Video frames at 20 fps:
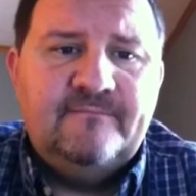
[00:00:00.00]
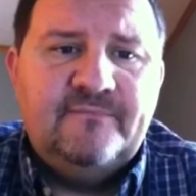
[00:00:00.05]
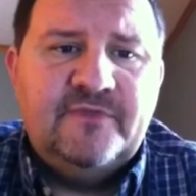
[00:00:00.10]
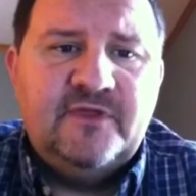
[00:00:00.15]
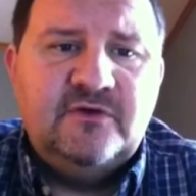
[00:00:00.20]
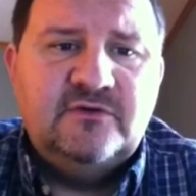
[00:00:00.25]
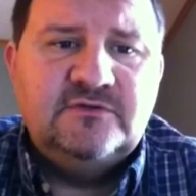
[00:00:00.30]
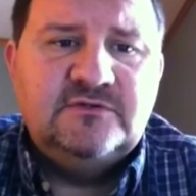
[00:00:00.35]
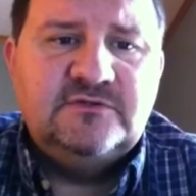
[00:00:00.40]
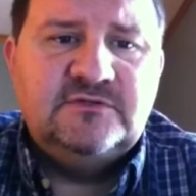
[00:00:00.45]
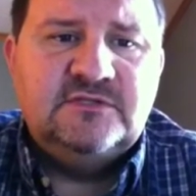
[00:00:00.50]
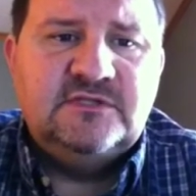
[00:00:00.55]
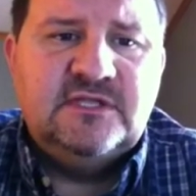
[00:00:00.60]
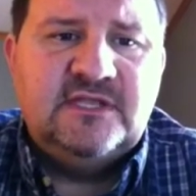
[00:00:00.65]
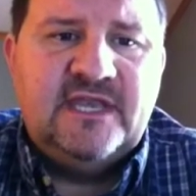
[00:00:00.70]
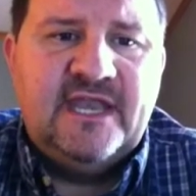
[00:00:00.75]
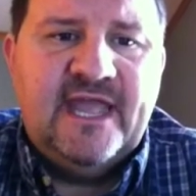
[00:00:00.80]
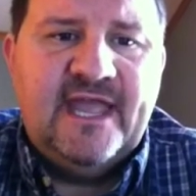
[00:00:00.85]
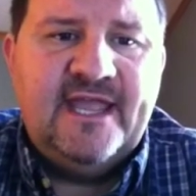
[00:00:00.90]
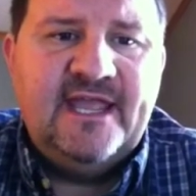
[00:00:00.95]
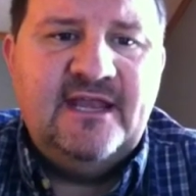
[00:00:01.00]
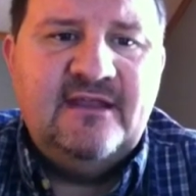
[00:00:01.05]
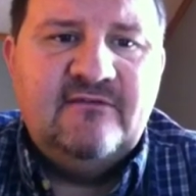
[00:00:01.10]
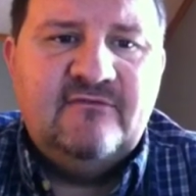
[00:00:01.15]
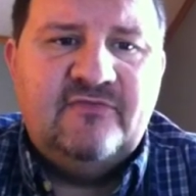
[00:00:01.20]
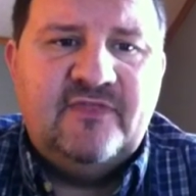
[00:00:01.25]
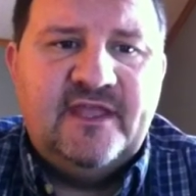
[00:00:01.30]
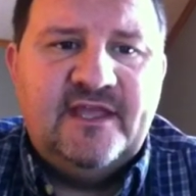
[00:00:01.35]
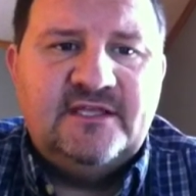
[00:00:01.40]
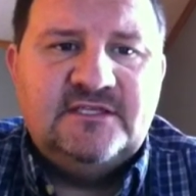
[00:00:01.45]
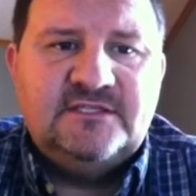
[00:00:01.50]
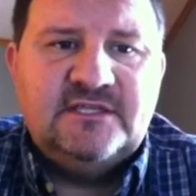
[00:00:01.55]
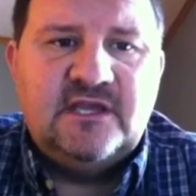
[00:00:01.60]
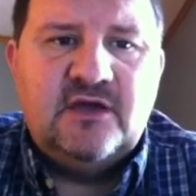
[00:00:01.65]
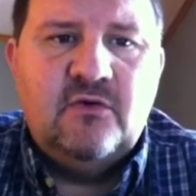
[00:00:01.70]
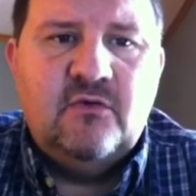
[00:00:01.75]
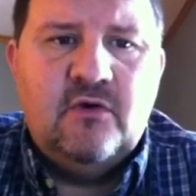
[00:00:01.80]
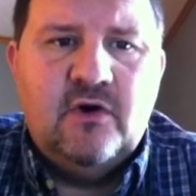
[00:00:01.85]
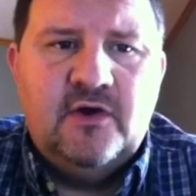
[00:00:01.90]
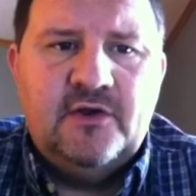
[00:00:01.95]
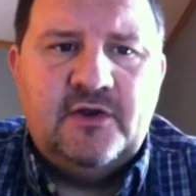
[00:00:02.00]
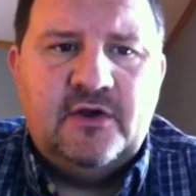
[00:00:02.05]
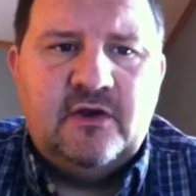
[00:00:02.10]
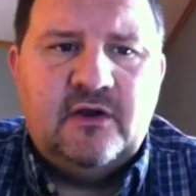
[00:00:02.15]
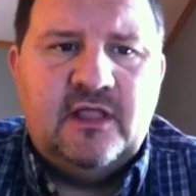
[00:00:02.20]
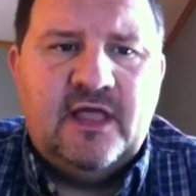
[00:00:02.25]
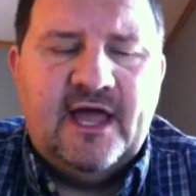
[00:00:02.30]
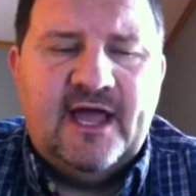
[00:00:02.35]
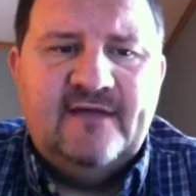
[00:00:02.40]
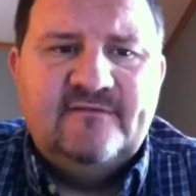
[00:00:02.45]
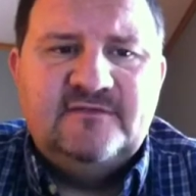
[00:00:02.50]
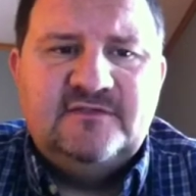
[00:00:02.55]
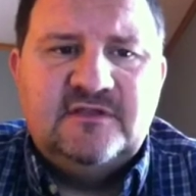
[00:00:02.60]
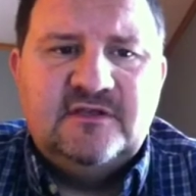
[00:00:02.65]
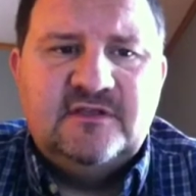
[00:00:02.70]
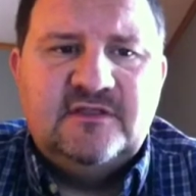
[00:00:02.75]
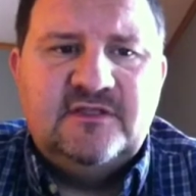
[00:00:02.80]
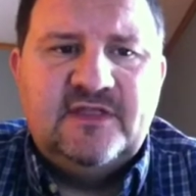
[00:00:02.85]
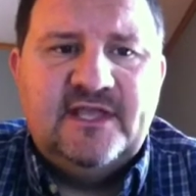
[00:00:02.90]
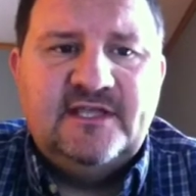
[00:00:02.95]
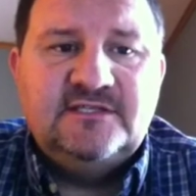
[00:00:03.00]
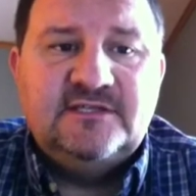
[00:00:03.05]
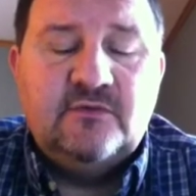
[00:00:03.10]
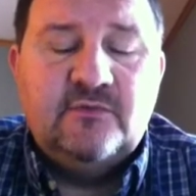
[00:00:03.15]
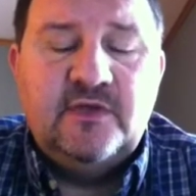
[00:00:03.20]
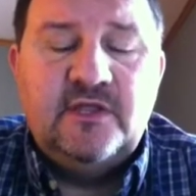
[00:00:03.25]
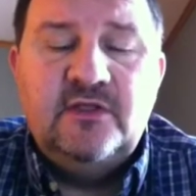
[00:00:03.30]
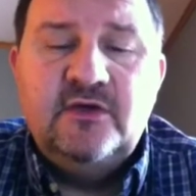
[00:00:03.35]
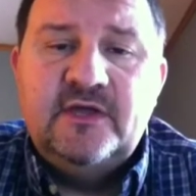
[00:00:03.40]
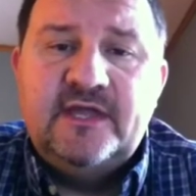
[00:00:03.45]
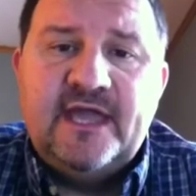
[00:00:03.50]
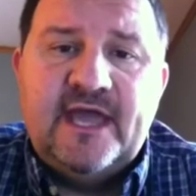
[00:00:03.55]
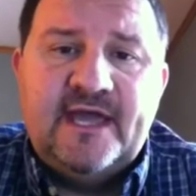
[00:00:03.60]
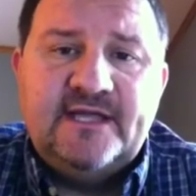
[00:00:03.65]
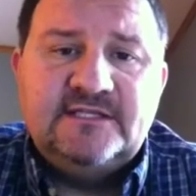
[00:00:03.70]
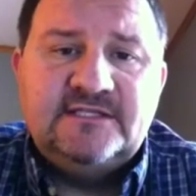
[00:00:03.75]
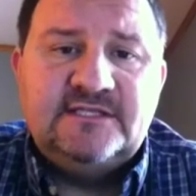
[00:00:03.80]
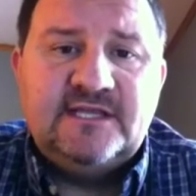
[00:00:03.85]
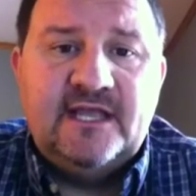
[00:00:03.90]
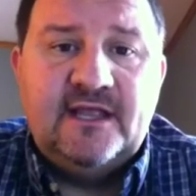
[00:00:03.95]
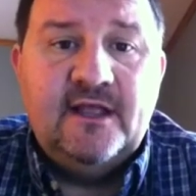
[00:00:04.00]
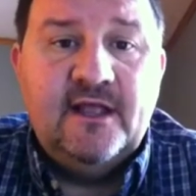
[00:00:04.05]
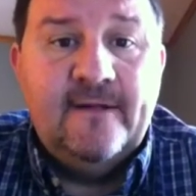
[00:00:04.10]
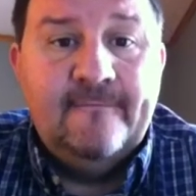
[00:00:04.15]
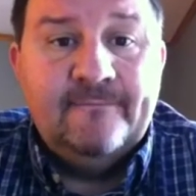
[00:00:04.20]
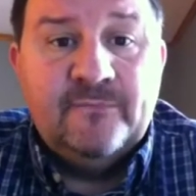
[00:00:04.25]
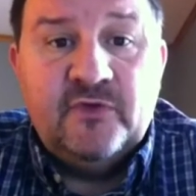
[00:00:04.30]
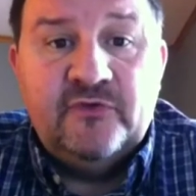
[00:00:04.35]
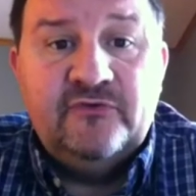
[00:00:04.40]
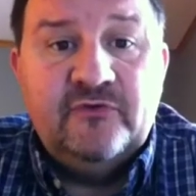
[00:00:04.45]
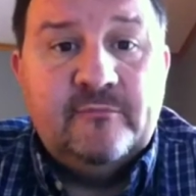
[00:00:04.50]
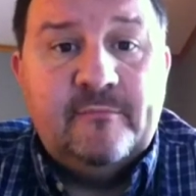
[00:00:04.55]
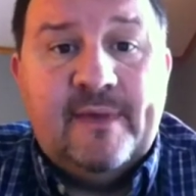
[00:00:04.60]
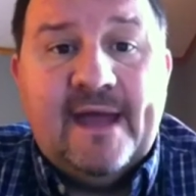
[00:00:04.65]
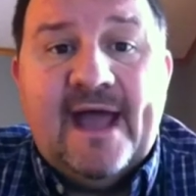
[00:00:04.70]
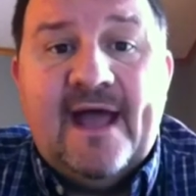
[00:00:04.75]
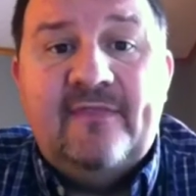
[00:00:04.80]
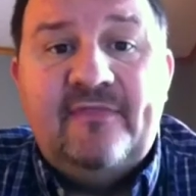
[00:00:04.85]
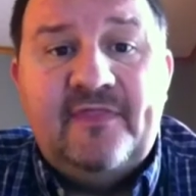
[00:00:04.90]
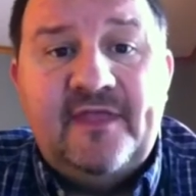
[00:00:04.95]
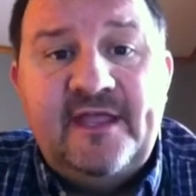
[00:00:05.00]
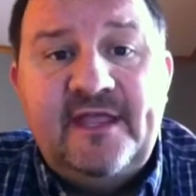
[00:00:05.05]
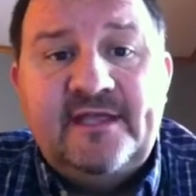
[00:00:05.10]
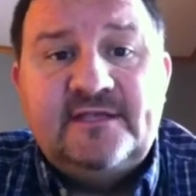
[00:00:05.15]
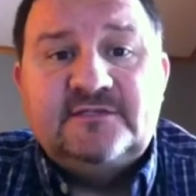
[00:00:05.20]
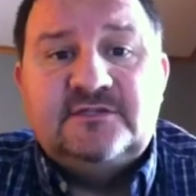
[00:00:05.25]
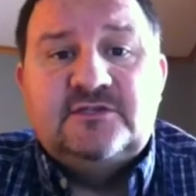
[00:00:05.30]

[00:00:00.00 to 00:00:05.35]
those negative things that go on in our lives, the things that we look at and say, those are bad things.